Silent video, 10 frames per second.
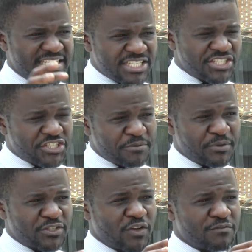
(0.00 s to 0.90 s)
Leadership
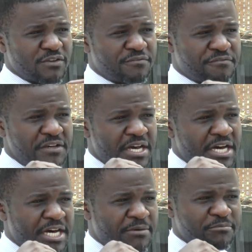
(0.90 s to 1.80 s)
in terms of
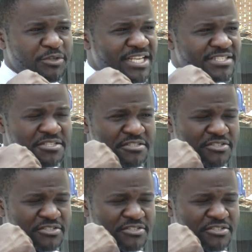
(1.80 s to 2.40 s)
whether it's